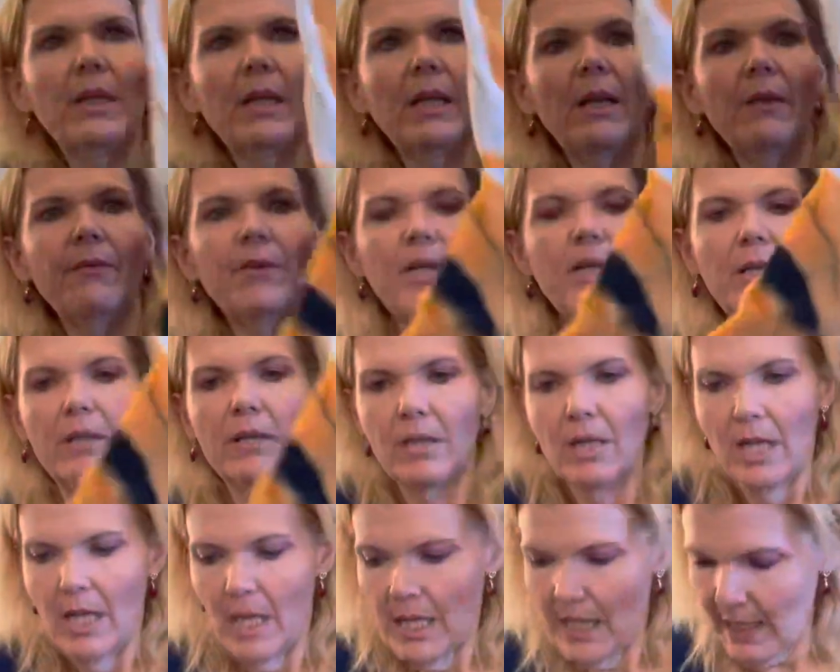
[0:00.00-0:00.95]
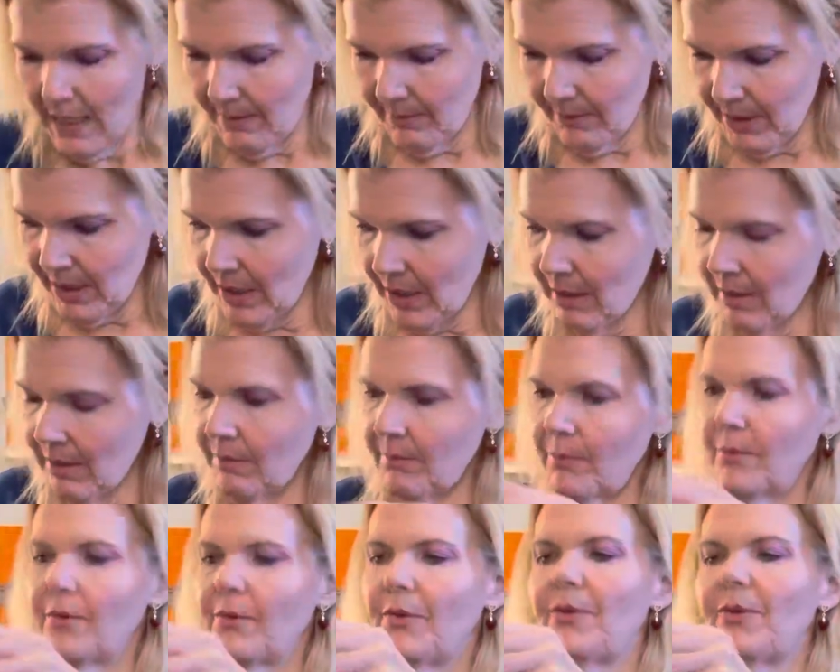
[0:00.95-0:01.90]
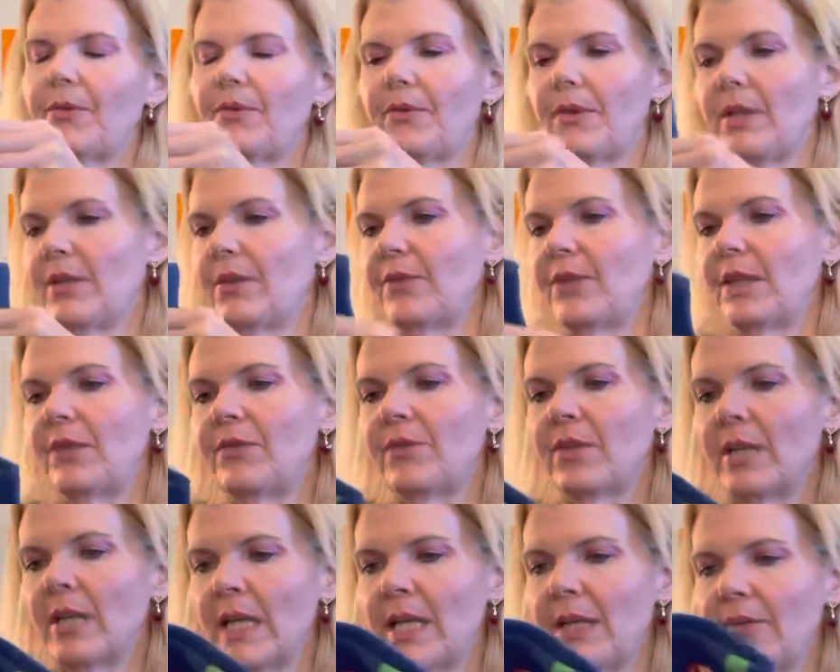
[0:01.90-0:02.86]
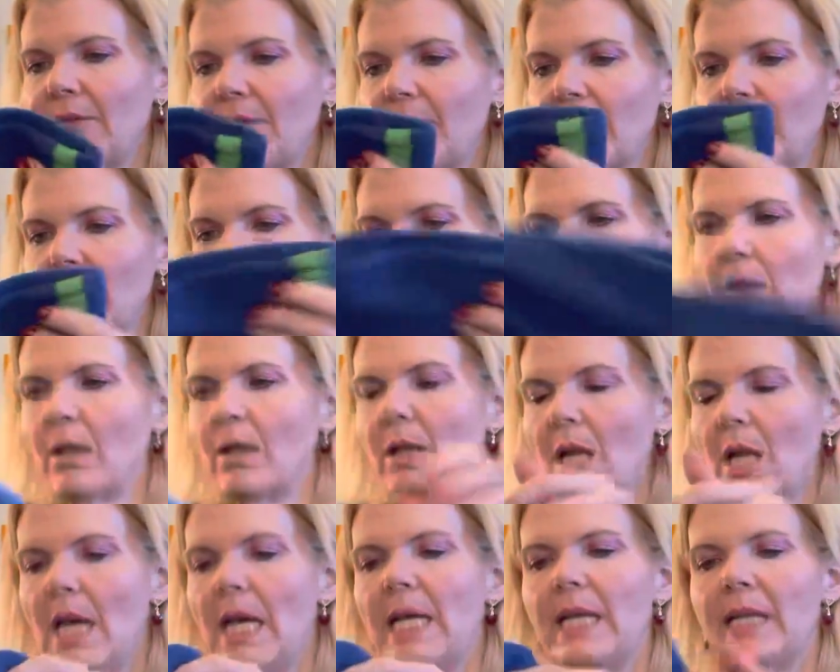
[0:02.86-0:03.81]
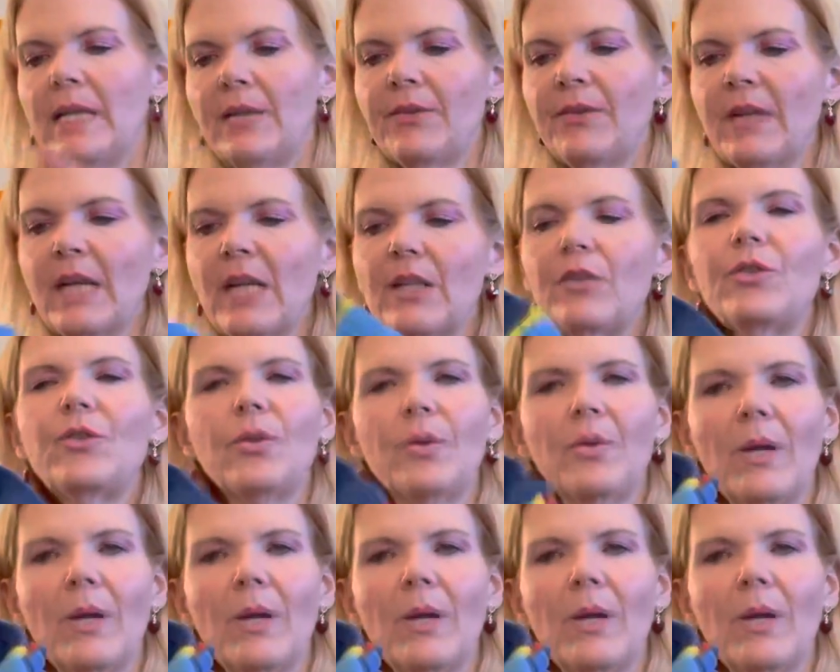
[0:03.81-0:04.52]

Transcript: love it. M&M's. It's, it's a nice little, and it's not too